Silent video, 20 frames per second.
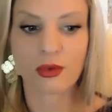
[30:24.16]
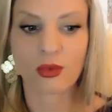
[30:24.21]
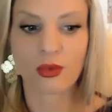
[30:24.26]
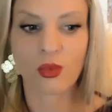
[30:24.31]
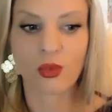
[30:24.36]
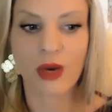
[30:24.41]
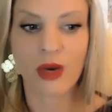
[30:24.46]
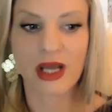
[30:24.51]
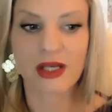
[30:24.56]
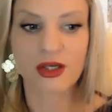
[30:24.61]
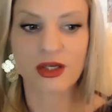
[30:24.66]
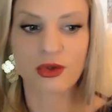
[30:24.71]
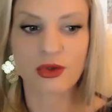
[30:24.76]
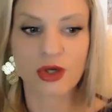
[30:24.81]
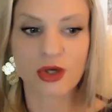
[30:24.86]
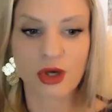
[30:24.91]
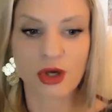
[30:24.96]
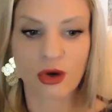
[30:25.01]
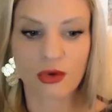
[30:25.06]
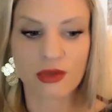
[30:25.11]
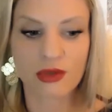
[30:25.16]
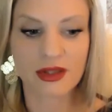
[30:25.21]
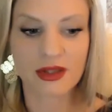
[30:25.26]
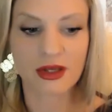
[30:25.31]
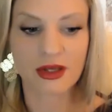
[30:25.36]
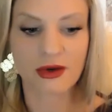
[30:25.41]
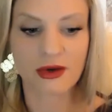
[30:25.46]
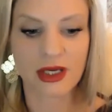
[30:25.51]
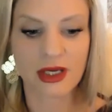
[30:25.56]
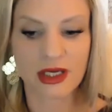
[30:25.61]
when you know that
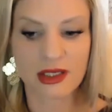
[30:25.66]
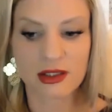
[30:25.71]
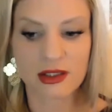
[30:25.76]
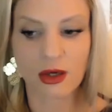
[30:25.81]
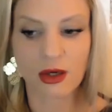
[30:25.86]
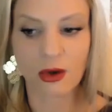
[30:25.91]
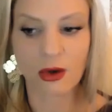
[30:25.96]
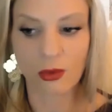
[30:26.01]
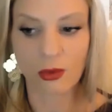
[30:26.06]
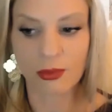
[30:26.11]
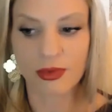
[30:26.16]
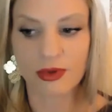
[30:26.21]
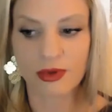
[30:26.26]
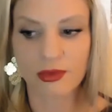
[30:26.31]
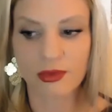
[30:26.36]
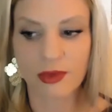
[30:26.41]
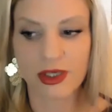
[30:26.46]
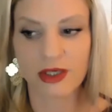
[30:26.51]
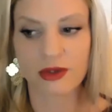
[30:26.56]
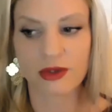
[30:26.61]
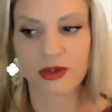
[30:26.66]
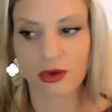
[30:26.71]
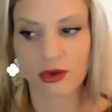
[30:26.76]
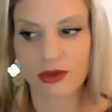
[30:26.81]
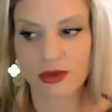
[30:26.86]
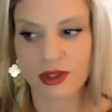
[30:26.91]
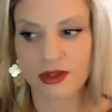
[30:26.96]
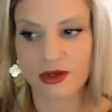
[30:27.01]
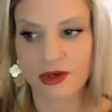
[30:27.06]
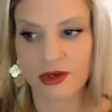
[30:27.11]
there is hope, when you know
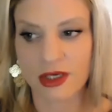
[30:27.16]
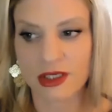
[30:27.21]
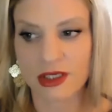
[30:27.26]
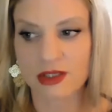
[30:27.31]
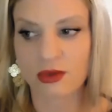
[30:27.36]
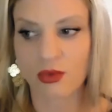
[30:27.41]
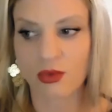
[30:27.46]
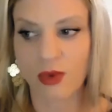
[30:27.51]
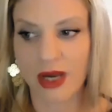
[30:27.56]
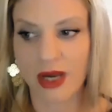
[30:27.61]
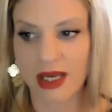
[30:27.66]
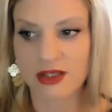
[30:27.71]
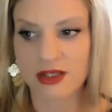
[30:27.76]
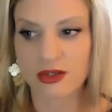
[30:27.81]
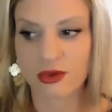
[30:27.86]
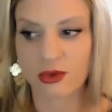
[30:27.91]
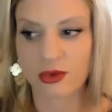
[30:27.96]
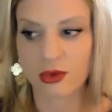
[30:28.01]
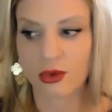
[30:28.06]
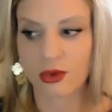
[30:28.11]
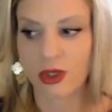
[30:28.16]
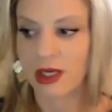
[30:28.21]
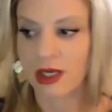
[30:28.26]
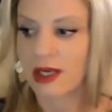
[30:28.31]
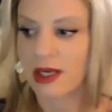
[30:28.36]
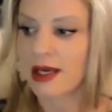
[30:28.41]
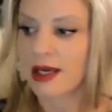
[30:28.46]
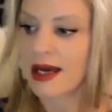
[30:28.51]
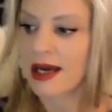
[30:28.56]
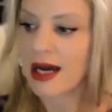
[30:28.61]
that there is a way to
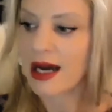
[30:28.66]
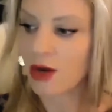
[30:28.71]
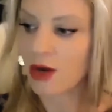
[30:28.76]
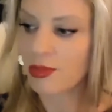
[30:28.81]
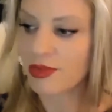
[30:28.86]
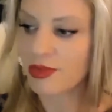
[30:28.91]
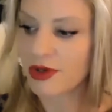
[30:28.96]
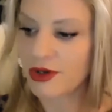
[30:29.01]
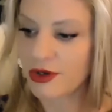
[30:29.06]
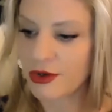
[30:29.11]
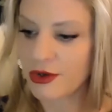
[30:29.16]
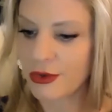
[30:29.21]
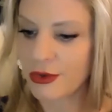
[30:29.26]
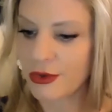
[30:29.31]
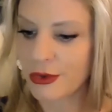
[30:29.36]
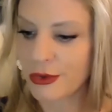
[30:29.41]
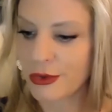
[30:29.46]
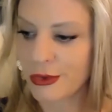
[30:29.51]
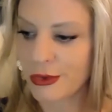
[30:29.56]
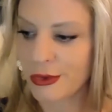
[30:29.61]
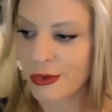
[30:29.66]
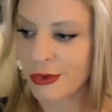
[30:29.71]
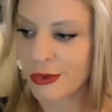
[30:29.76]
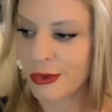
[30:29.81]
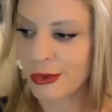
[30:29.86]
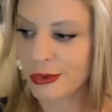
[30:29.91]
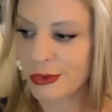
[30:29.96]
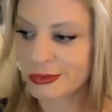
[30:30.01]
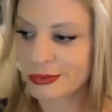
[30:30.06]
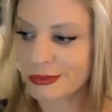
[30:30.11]
help
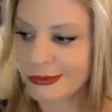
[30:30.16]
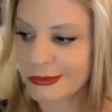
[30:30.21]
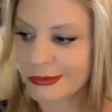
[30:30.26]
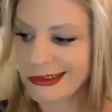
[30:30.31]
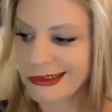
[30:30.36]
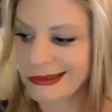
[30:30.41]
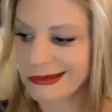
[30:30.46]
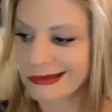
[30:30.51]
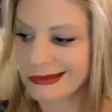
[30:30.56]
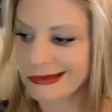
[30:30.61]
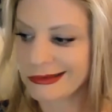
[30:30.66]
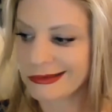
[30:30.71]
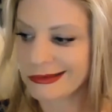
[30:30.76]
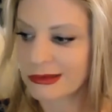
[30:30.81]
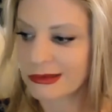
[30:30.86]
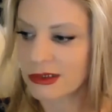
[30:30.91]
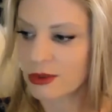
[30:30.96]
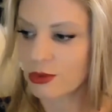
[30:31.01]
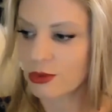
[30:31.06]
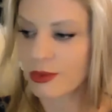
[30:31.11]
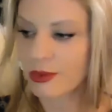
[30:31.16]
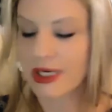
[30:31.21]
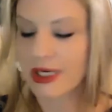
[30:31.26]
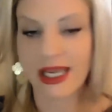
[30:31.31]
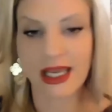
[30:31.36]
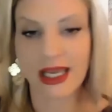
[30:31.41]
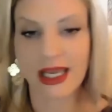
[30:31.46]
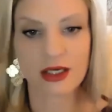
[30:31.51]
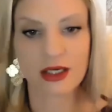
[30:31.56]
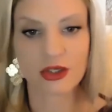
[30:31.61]
you
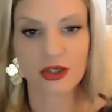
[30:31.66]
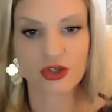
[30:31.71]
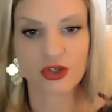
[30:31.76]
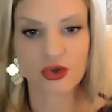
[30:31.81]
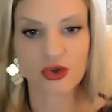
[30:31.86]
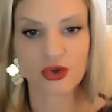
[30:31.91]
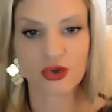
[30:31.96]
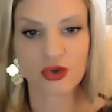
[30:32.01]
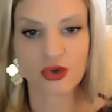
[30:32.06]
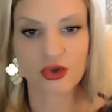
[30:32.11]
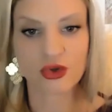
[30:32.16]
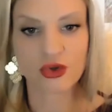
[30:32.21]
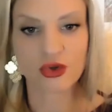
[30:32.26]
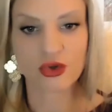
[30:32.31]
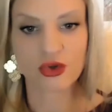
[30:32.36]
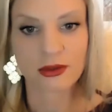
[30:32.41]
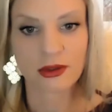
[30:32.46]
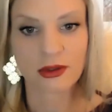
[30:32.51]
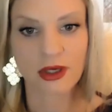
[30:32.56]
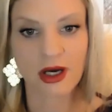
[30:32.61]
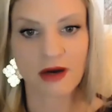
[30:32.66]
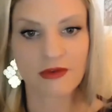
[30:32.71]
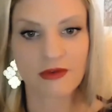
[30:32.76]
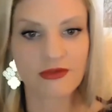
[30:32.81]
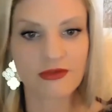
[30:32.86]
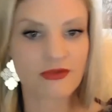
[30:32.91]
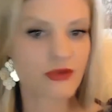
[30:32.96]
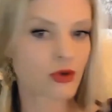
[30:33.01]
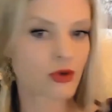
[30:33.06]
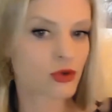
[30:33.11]
regain control
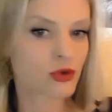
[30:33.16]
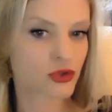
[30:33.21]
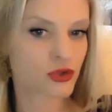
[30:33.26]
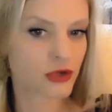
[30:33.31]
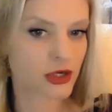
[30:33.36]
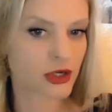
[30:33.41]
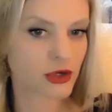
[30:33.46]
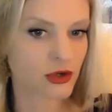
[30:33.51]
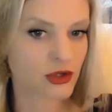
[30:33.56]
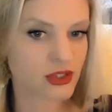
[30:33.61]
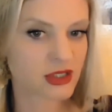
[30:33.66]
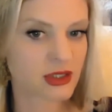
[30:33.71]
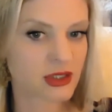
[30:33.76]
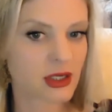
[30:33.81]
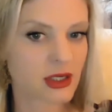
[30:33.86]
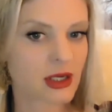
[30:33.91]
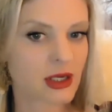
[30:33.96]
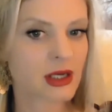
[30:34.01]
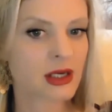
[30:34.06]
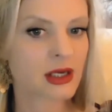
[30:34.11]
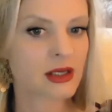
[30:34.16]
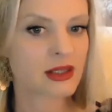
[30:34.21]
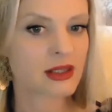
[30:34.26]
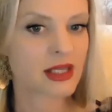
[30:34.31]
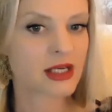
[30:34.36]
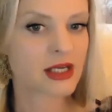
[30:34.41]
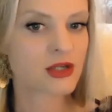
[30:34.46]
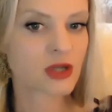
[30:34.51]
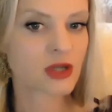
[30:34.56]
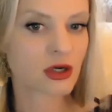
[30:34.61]
of those triggers,
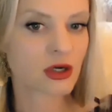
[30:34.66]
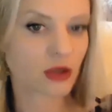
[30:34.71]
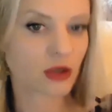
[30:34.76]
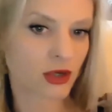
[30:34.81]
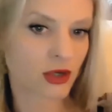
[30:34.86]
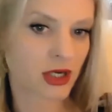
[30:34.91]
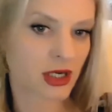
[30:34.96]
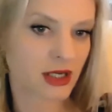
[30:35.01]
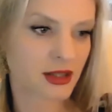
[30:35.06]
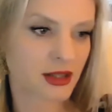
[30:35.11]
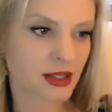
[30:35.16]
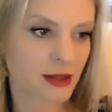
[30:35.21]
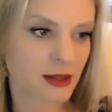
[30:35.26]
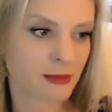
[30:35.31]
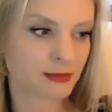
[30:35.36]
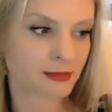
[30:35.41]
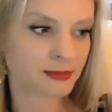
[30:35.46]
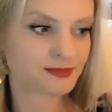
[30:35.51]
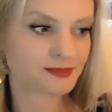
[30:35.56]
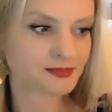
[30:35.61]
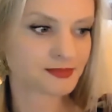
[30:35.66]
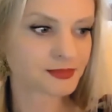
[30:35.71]
then you start looking at them